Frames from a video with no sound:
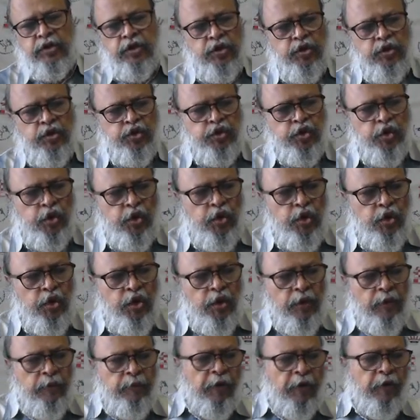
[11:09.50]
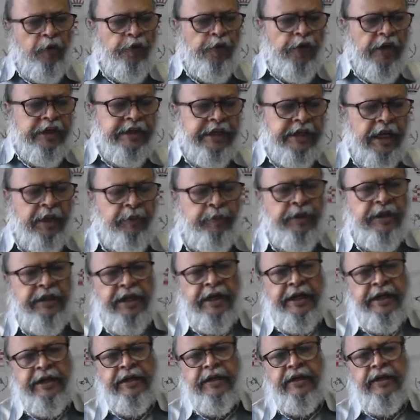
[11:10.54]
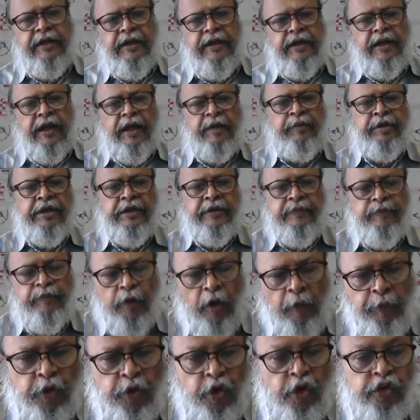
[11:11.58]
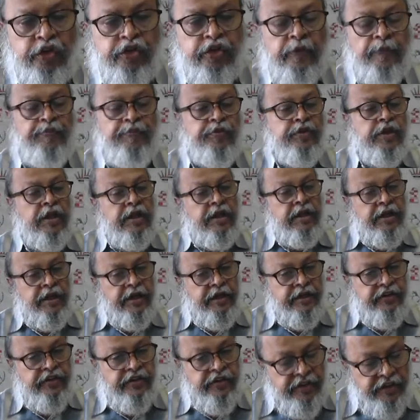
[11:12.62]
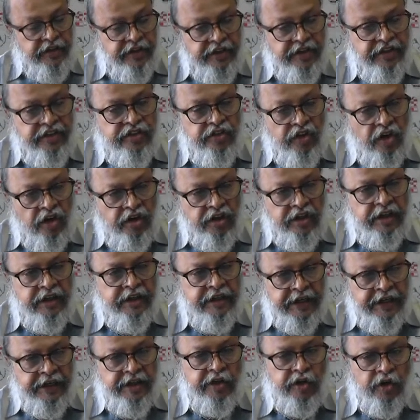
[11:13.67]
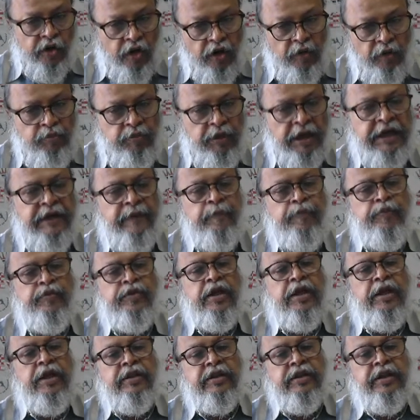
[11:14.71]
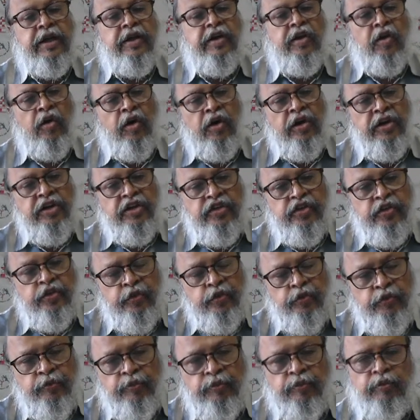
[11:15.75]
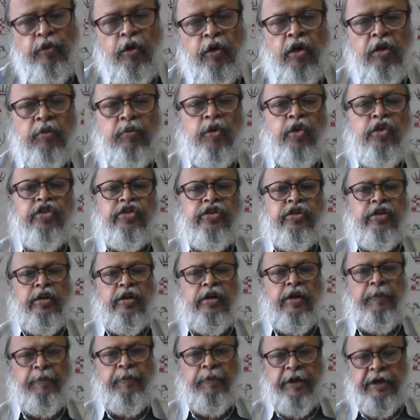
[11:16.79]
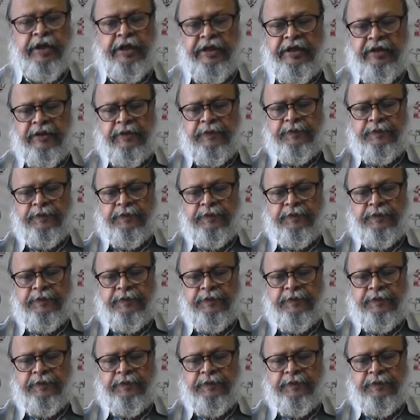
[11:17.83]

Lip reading: So perfect timing, and I mean, of course, it is not a dead draw, but the draw is almost apparent.